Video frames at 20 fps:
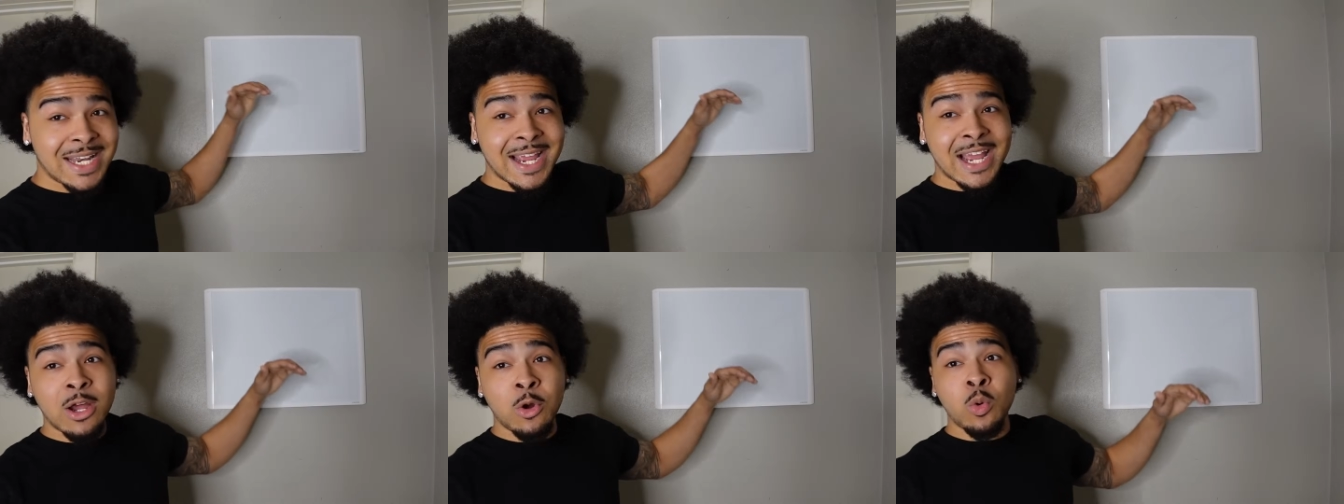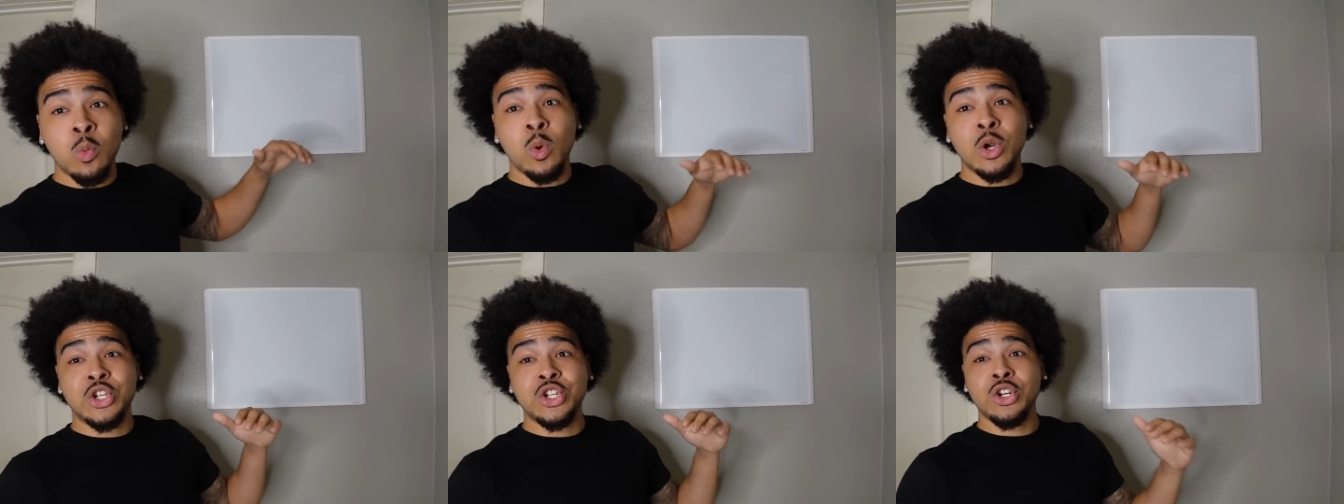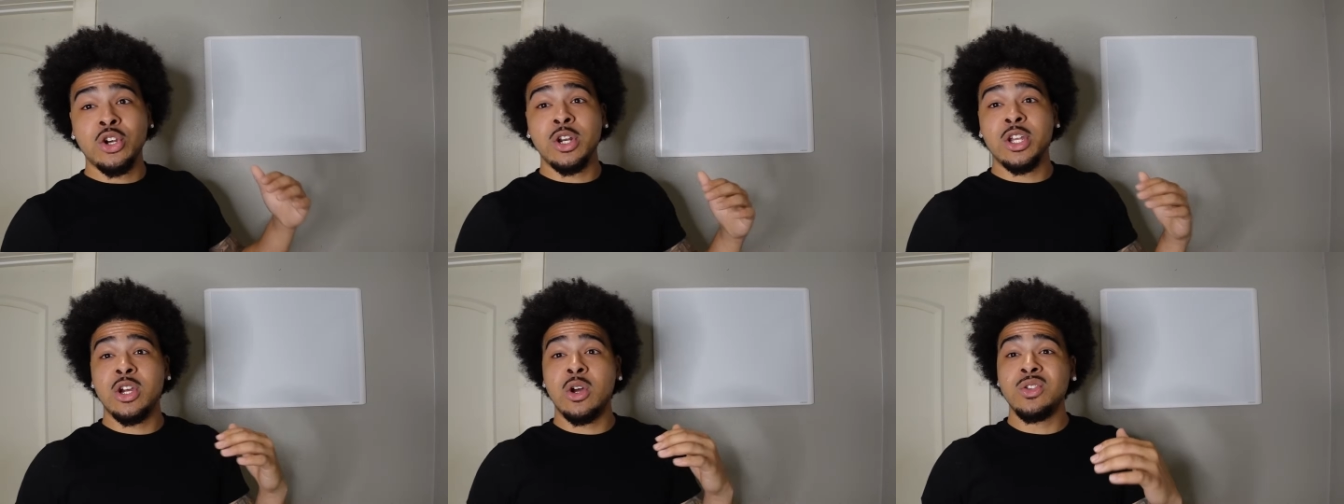down what you're
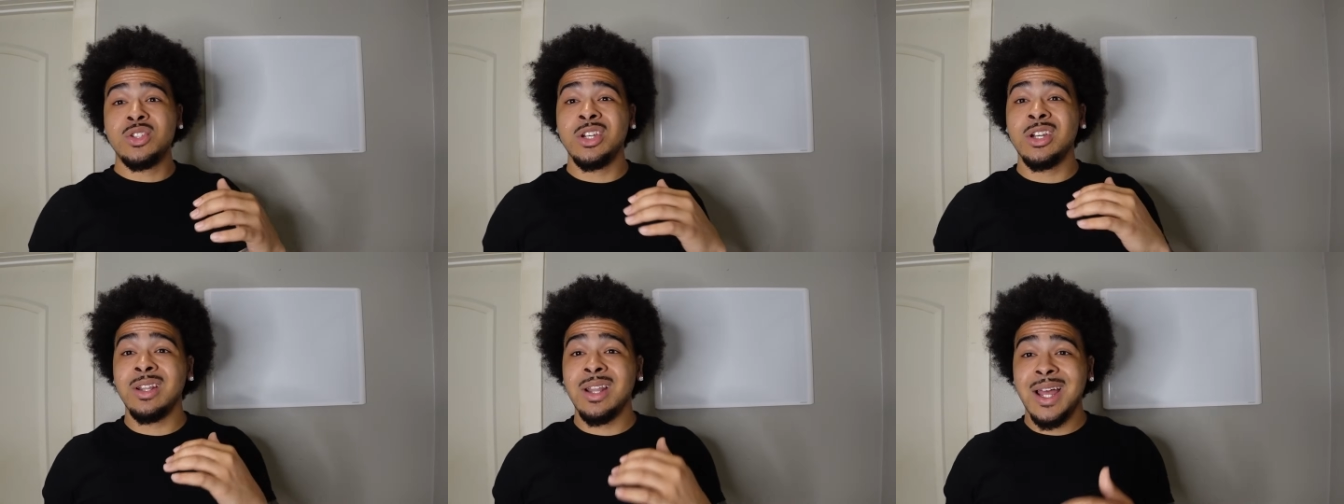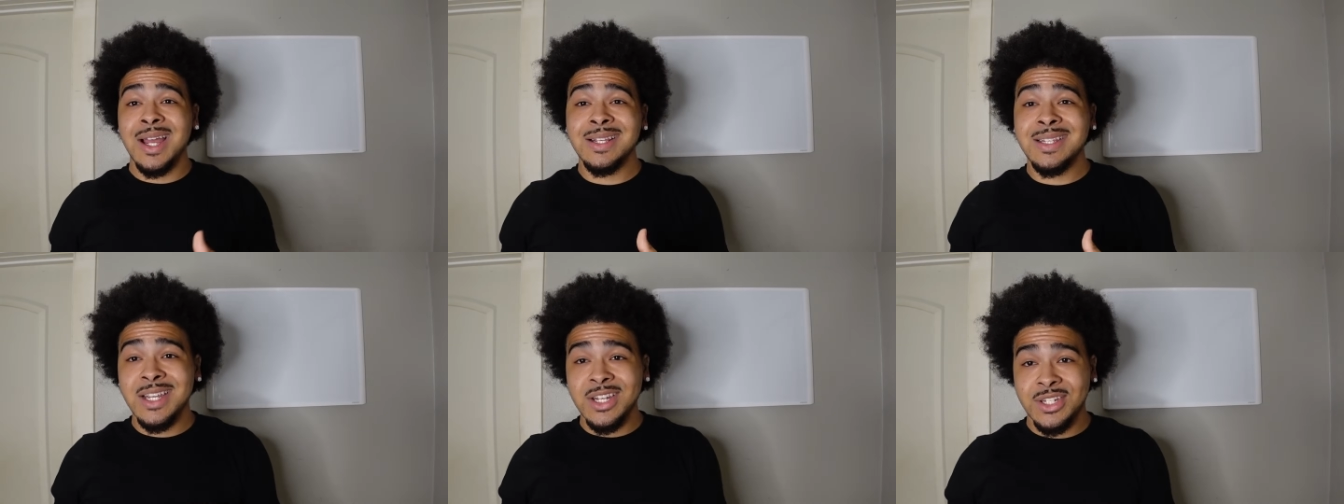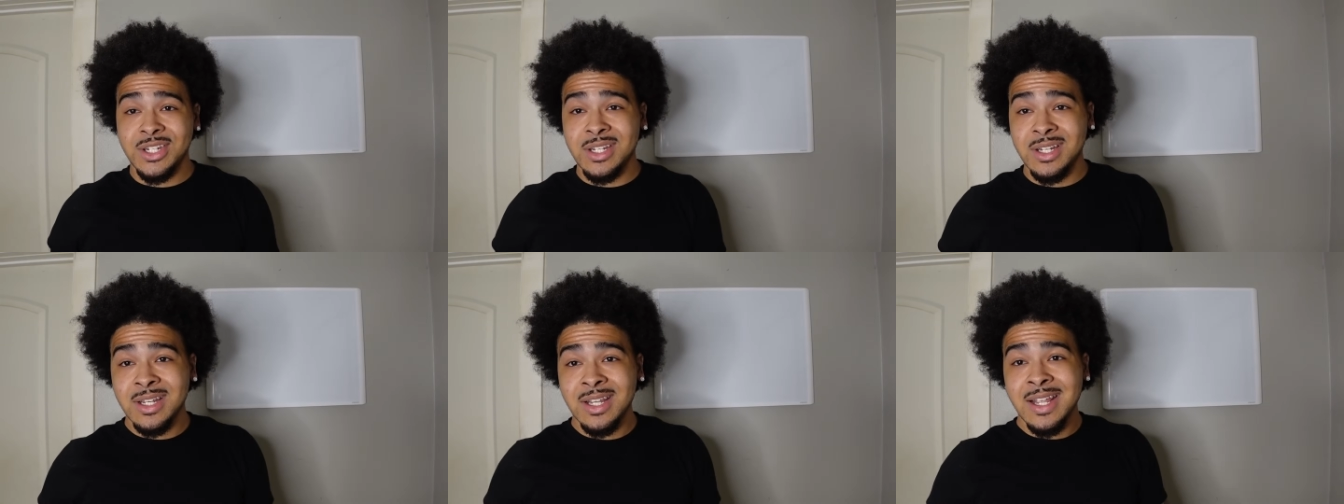gonna go to your
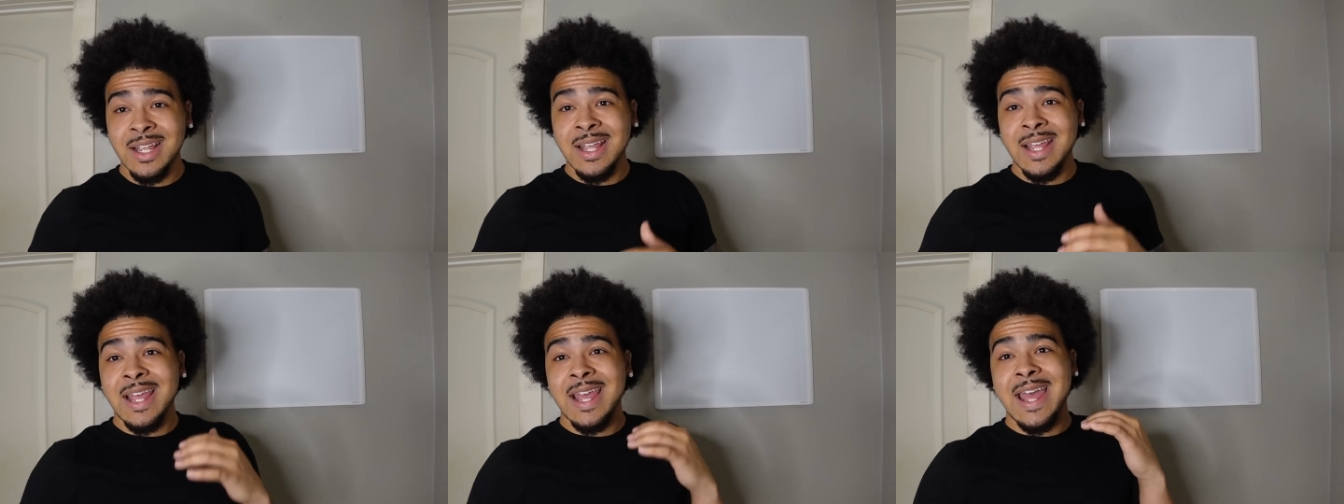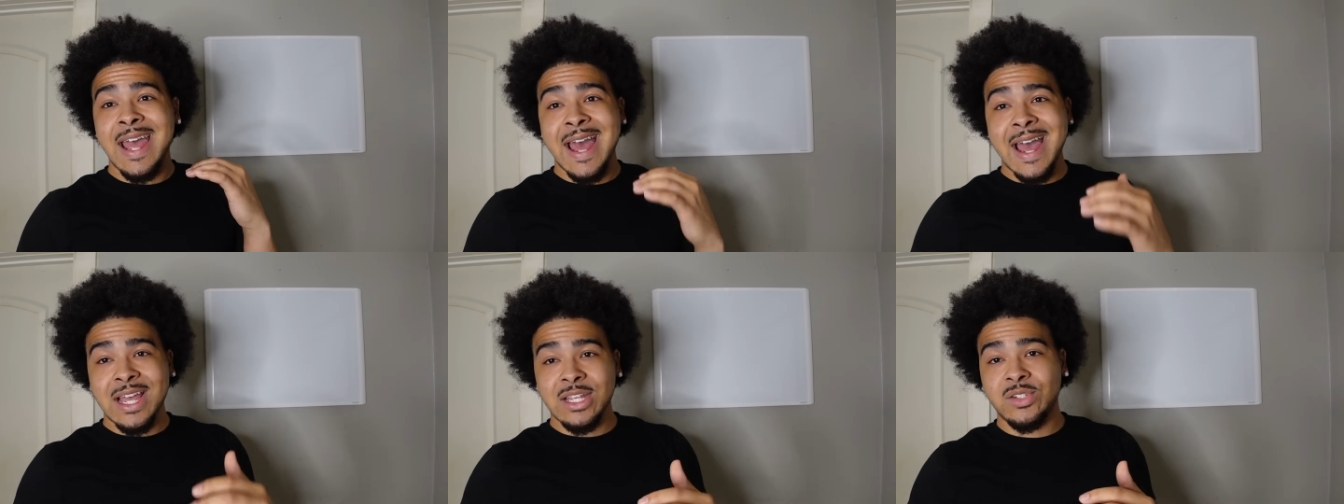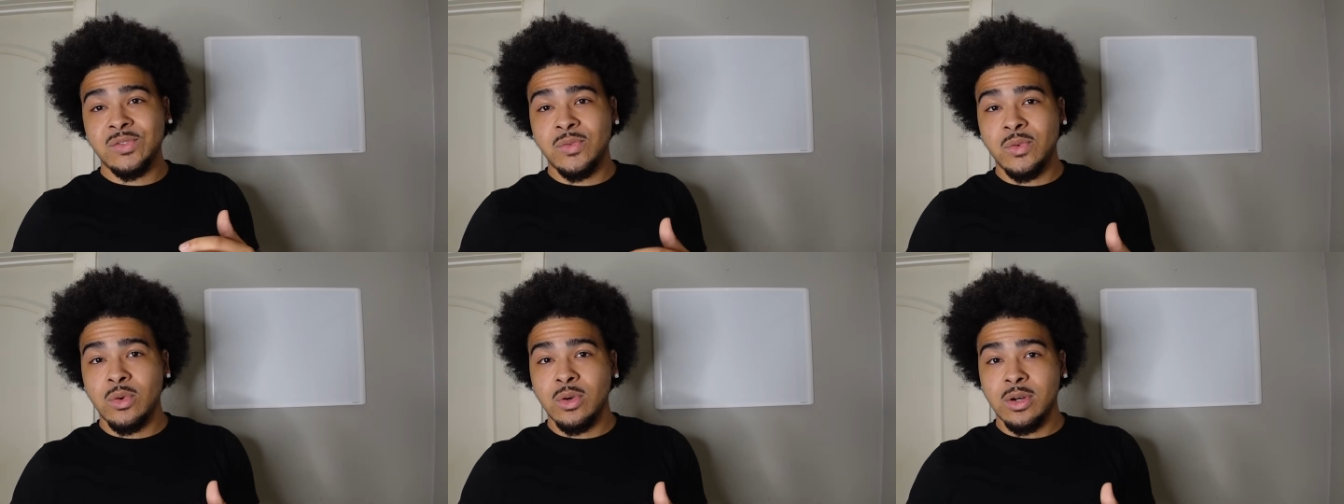loctician and
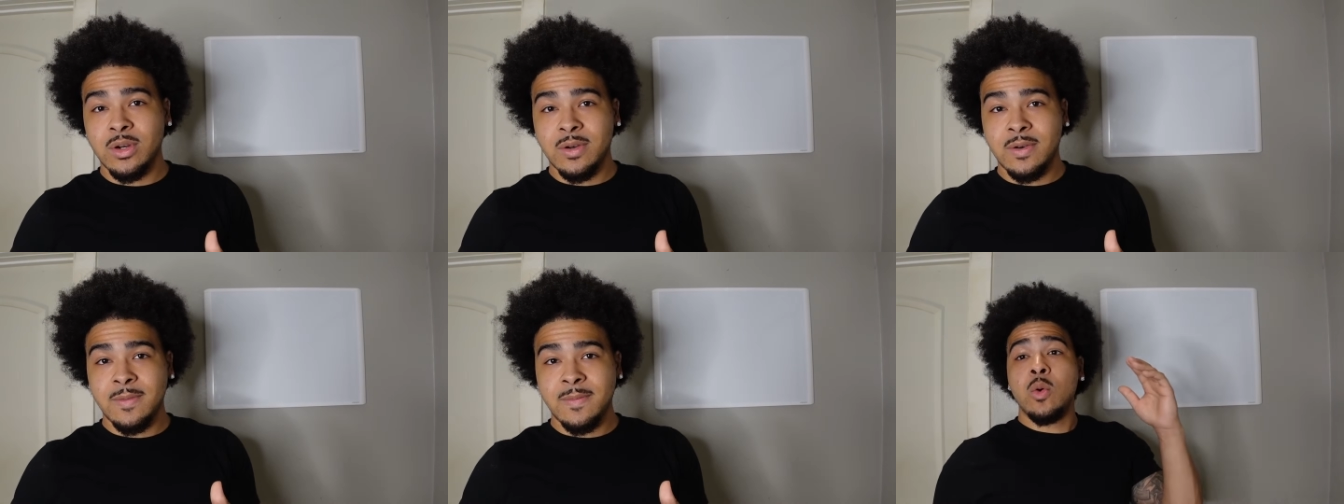ask for.